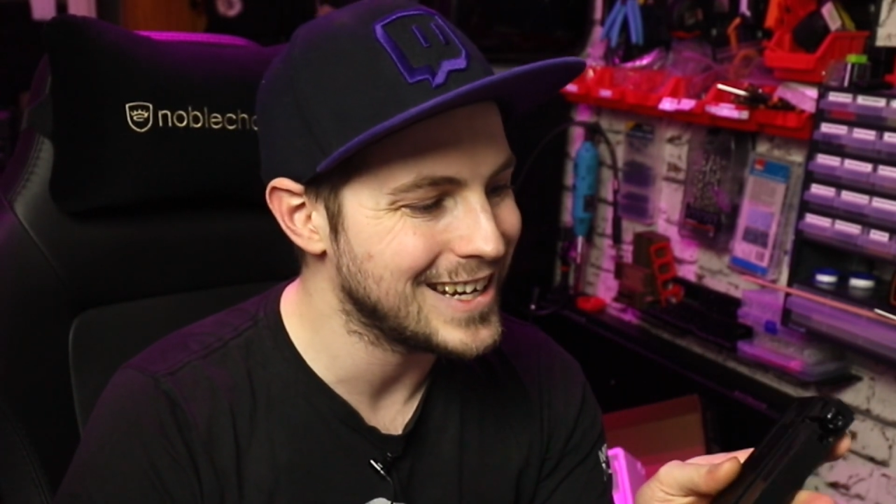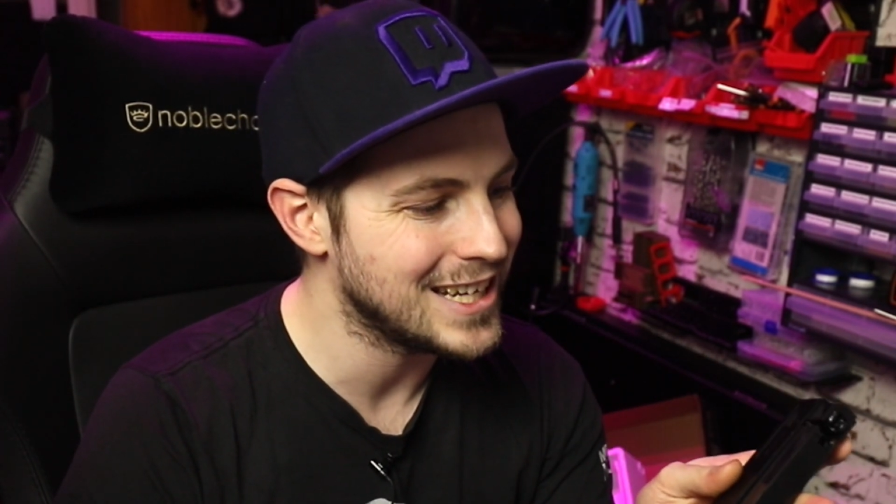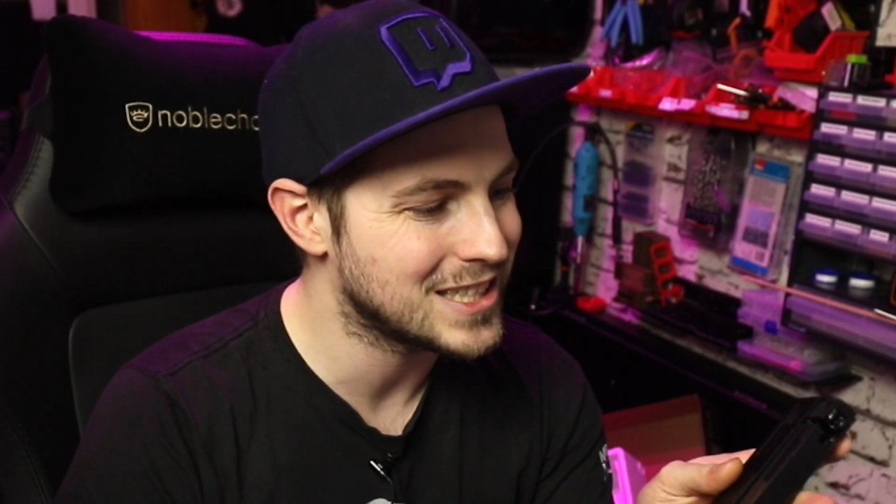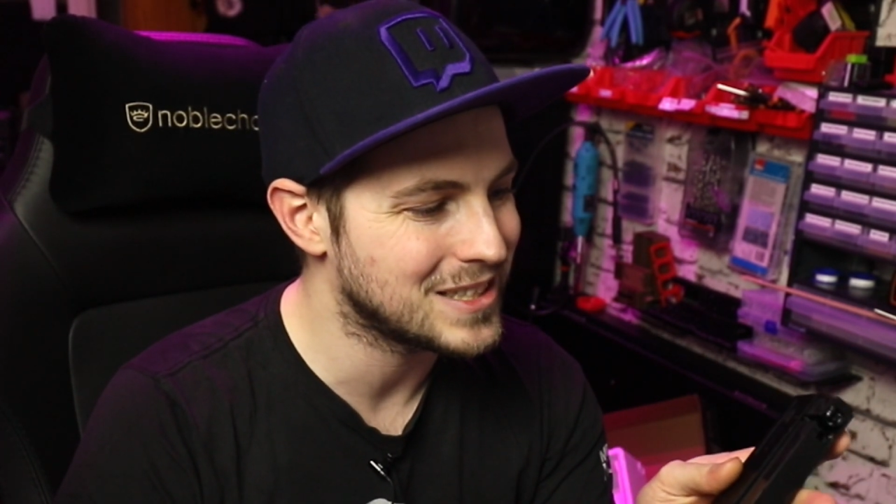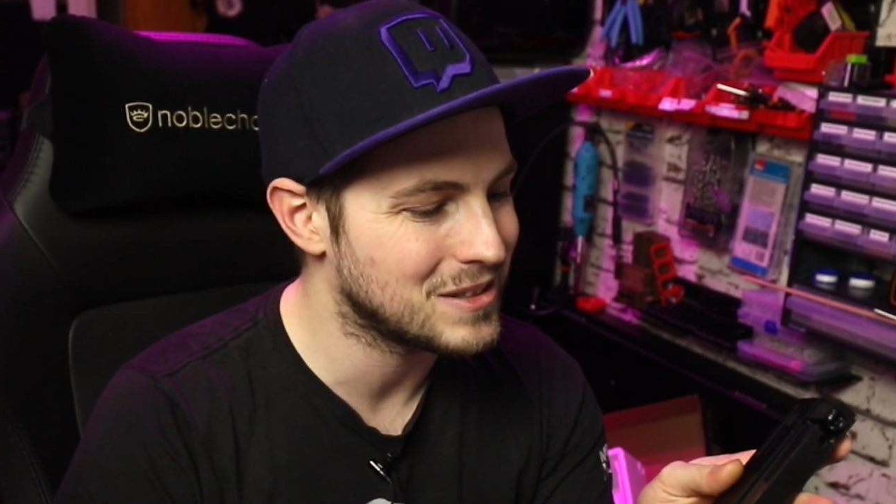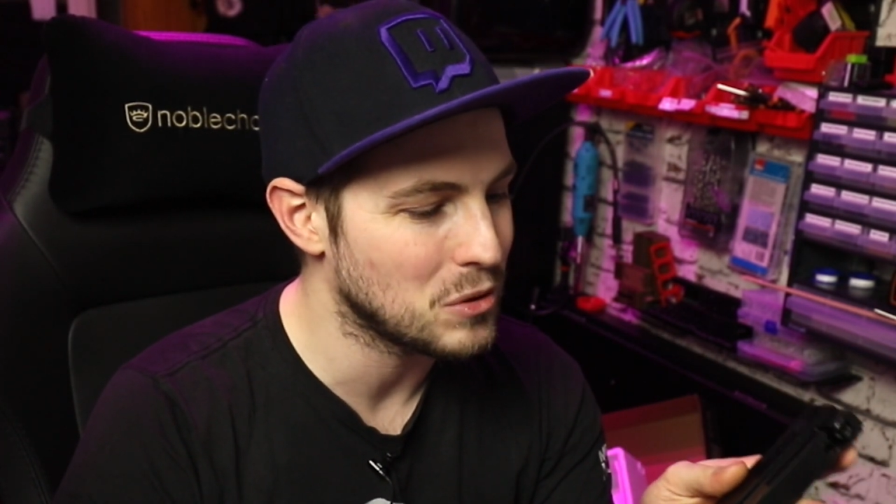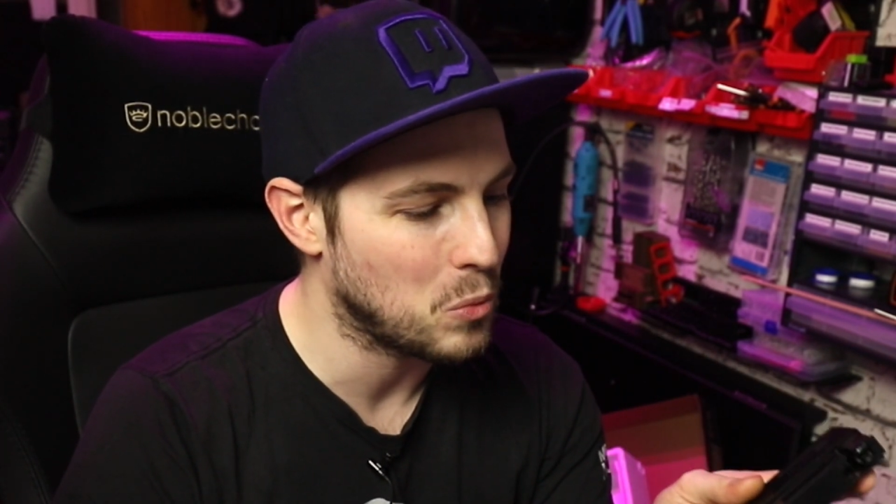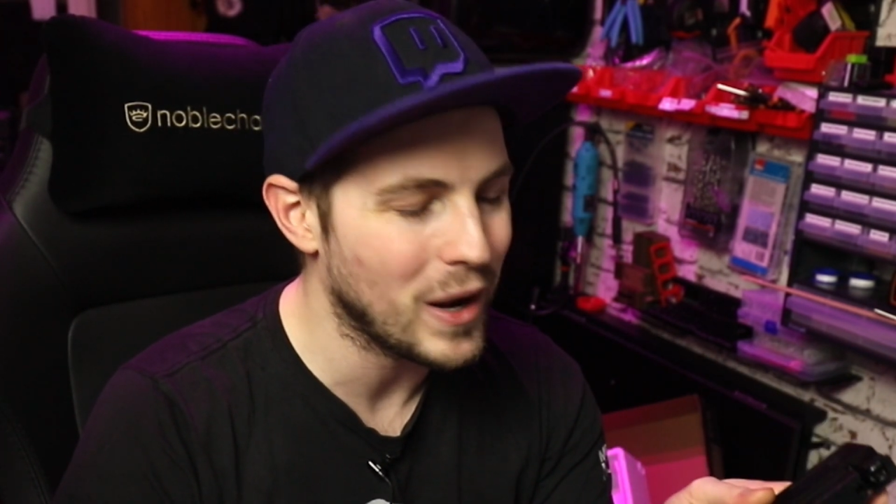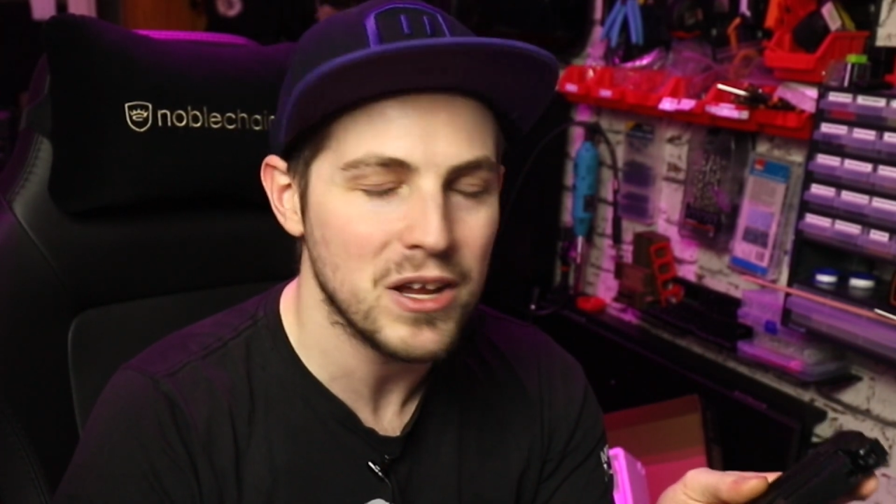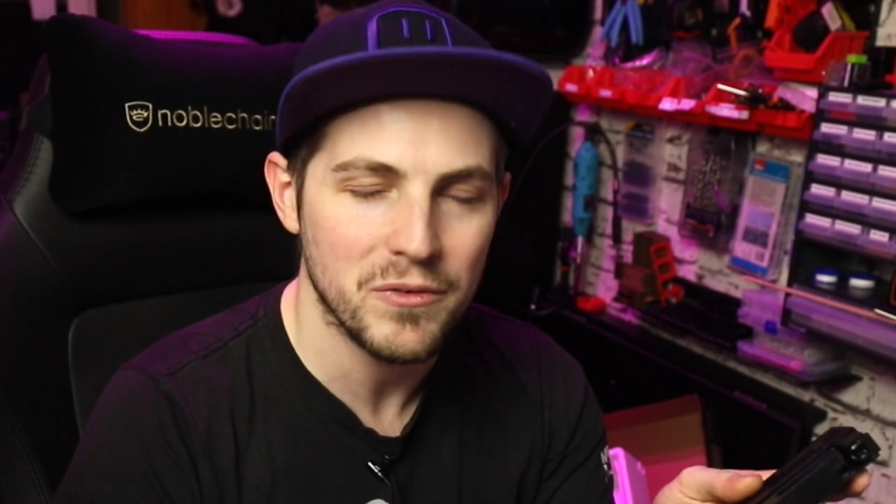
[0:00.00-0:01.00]
is the
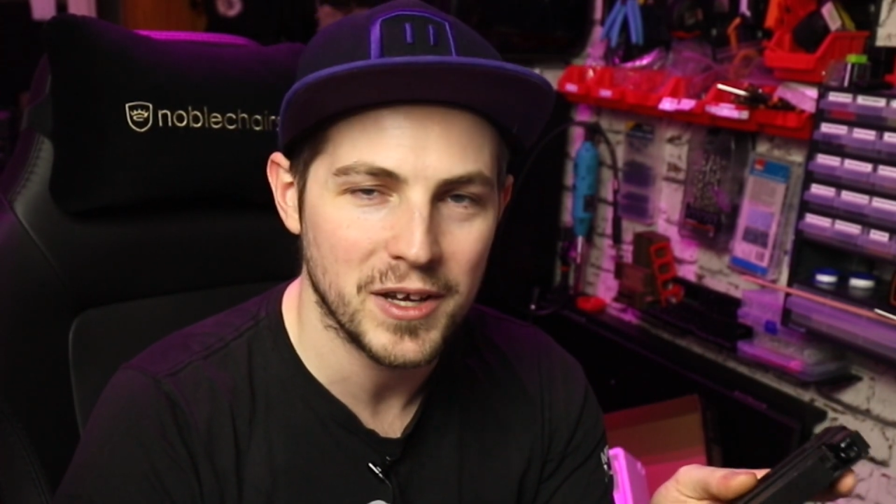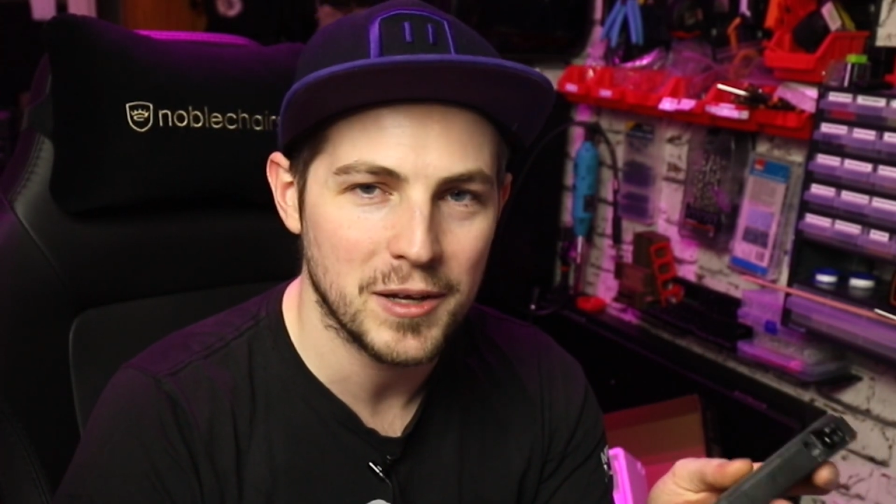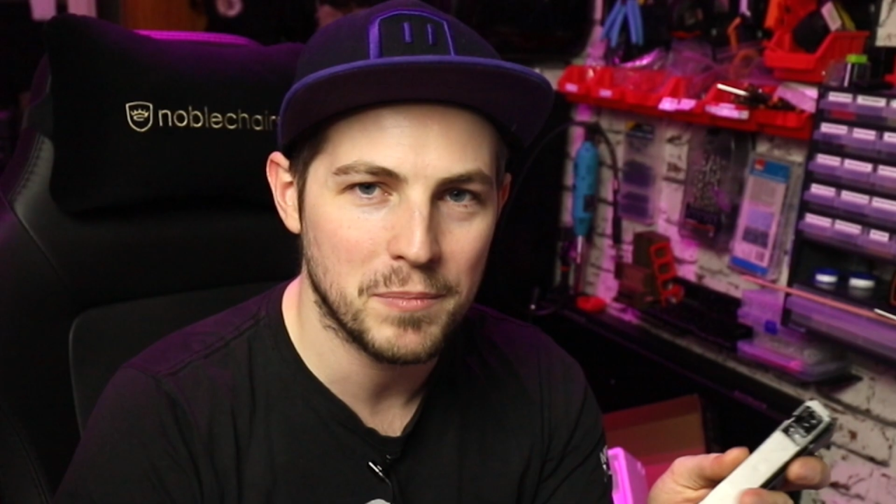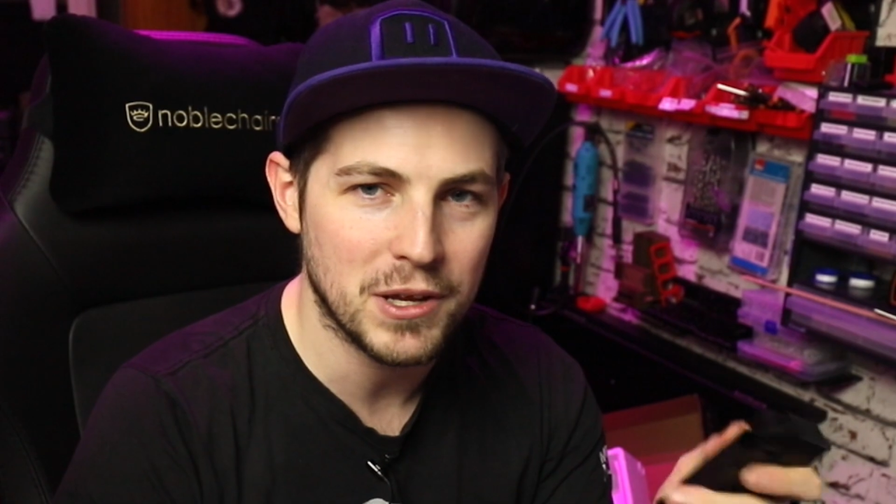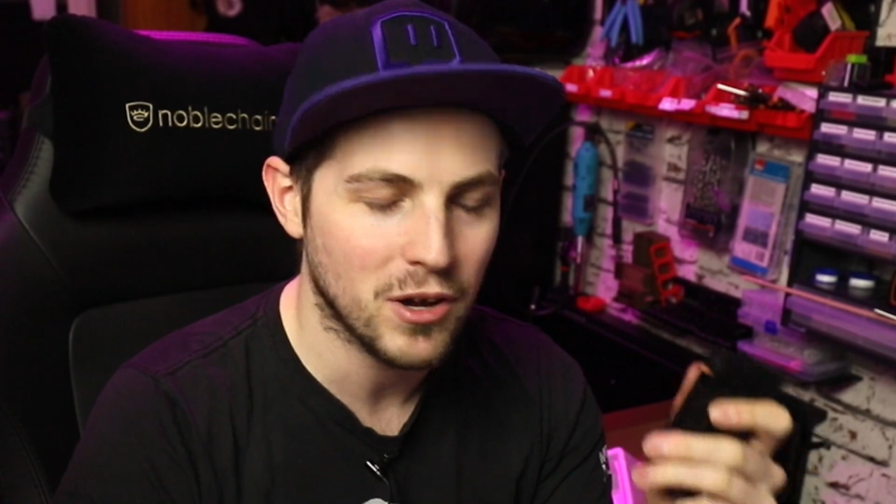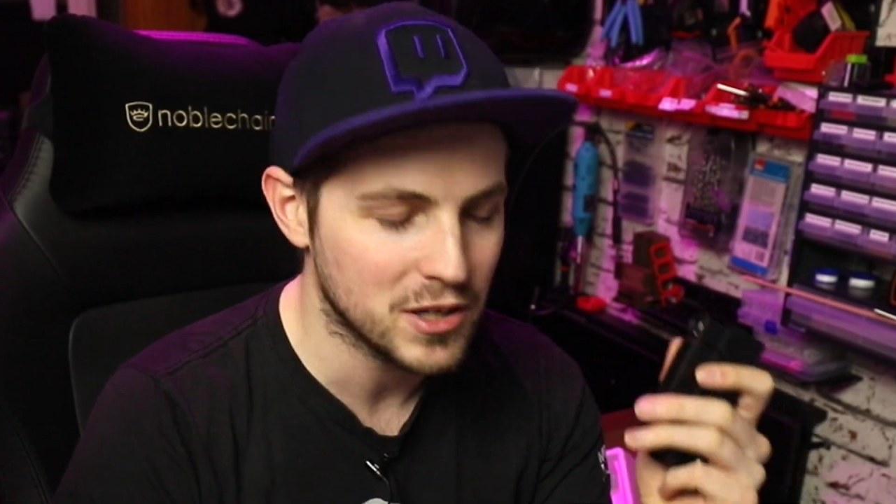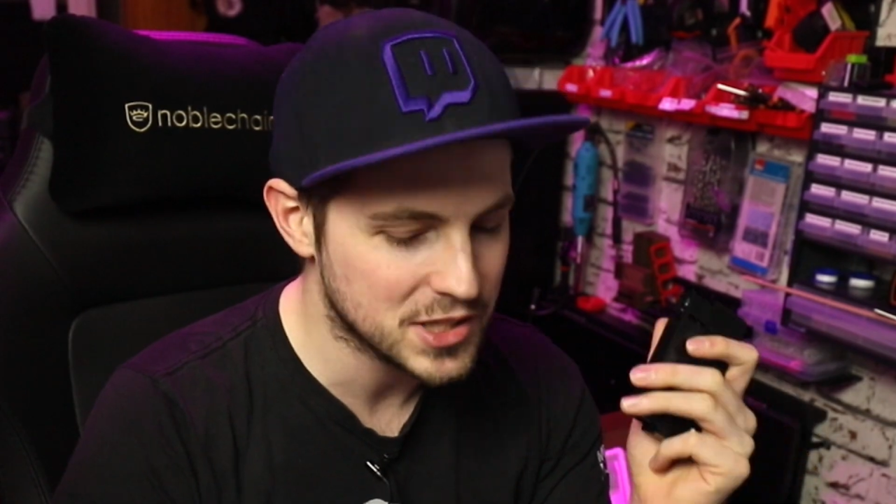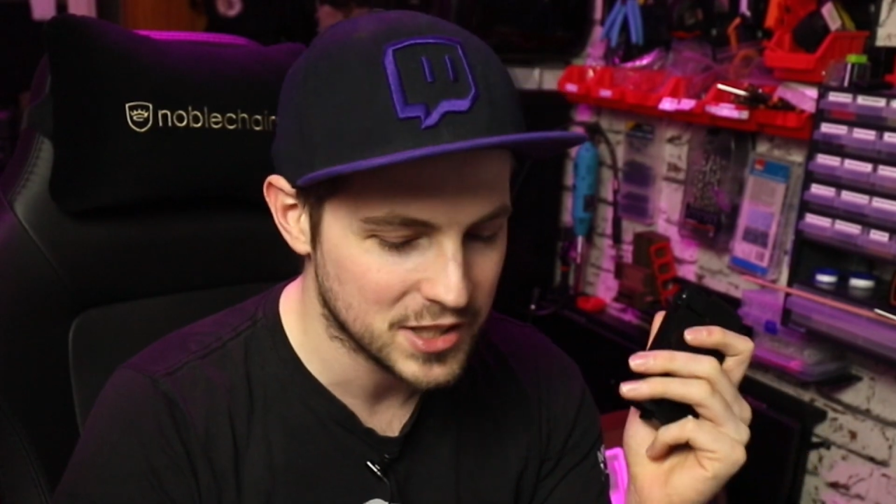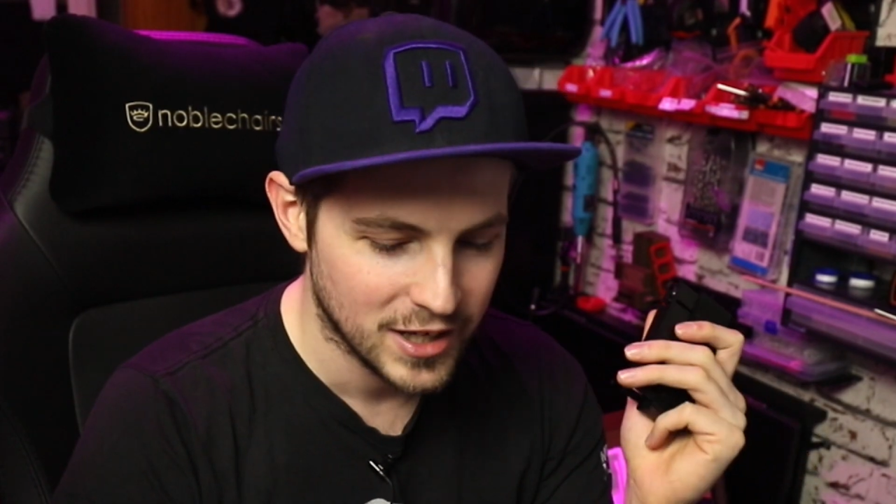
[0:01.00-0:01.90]
weight of it because